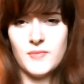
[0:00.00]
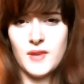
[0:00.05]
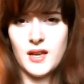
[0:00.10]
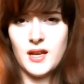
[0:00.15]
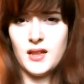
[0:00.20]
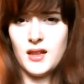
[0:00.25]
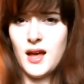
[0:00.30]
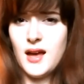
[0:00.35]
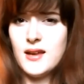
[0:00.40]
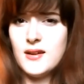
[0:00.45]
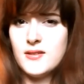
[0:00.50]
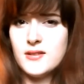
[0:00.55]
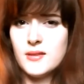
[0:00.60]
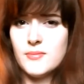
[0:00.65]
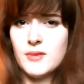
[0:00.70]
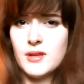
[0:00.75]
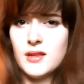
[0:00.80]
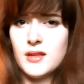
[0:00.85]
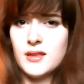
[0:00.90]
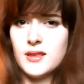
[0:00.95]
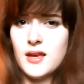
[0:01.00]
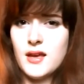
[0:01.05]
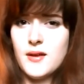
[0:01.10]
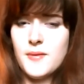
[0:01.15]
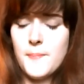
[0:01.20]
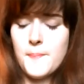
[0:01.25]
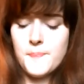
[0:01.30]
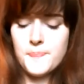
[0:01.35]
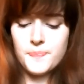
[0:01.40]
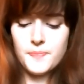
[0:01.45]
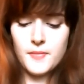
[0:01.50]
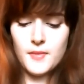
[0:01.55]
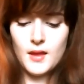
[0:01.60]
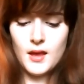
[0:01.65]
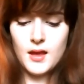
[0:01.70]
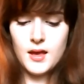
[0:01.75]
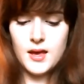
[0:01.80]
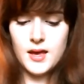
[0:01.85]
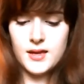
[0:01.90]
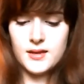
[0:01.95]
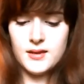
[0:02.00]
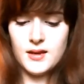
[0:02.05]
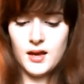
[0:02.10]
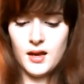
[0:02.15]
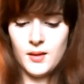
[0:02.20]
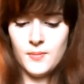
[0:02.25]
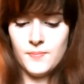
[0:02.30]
Eclat or something like that. And